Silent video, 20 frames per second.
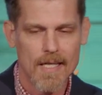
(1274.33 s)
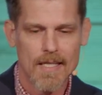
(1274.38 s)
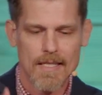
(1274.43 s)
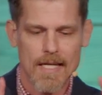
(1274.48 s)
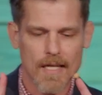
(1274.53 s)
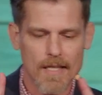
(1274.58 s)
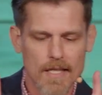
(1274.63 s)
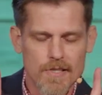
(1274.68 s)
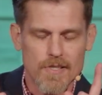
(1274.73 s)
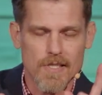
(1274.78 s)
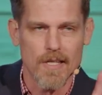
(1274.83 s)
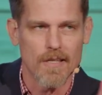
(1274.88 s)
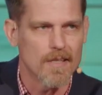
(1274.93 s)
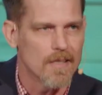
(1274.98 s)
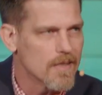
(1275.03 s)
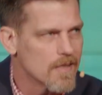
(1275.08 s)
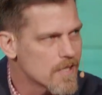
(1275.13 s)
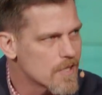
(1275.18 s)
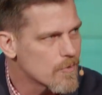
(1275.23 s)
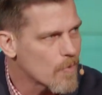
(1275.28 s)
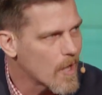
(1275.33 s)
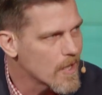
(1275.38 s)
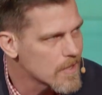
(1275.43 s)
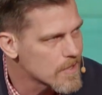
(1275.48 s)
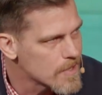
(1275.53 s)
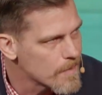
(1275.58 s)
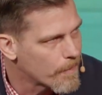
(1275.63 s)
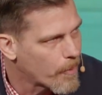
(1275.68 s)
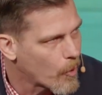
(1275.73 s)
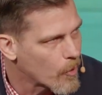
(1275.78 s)
Now, listen, this is why
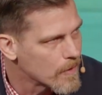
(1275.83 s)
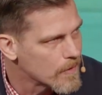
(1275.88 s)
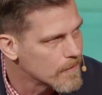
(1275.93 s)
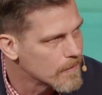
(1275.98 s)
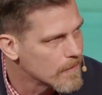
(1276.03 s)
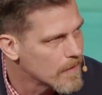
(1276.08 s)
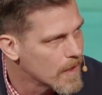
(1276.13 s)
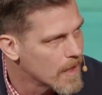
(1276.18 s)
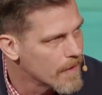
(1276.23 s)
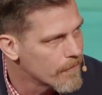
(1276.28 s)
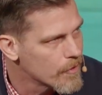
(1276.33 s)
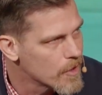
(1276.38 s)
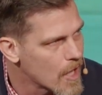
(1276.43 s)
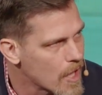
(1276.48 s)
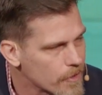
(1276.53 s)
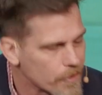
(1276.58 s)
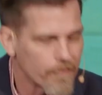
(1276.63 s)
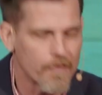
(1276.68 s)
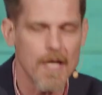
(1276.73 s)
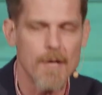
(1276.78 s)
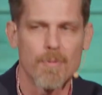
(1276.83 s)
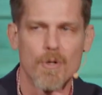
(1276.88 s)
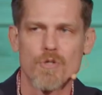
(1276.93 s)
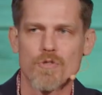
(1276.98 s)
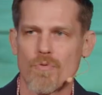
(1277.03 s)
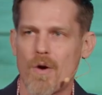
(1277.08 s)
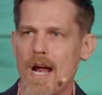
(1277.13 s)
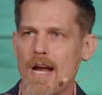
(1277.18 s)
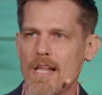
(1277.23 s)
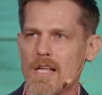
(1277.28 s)
this is important for the author of
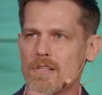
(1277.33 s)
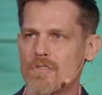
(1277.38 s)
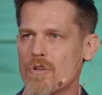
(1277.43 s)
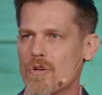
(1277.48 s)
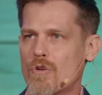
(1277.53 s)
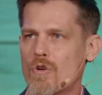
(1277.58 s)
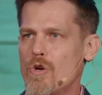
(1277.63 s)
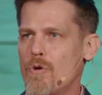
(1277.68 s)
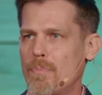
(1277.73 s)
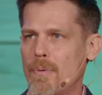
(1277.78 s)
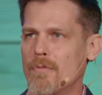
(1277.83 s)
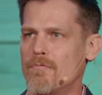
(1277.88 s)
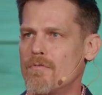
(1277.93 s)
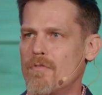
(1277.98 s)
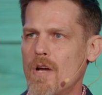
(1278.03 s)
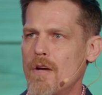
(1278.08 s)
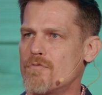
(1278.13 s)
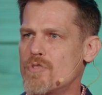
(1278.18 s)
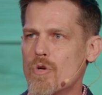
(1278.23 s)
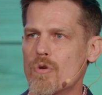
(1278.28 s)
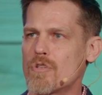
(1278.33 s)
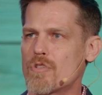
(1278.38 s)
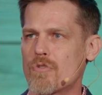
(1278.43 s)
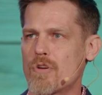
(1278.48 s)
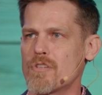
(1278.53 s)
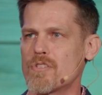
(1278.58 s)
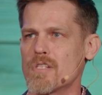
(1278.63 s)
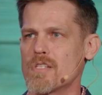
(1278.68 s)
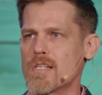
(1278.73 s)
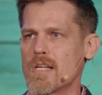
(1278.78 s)
Hebrews, writing to a group of, of Jewish
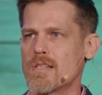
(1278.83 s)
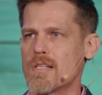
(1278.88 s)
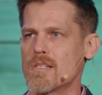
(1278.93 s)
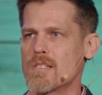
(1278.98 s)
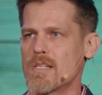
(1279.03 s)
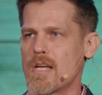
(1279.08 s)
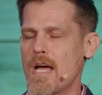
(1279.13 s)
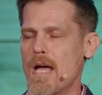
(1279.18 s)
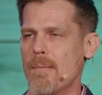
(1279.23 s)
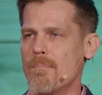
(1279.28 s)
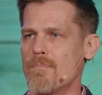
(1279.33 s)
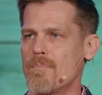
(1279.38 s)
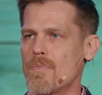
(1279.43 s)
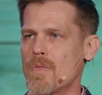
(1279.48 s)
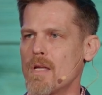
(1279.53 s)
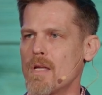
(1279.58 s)
Christians at this time.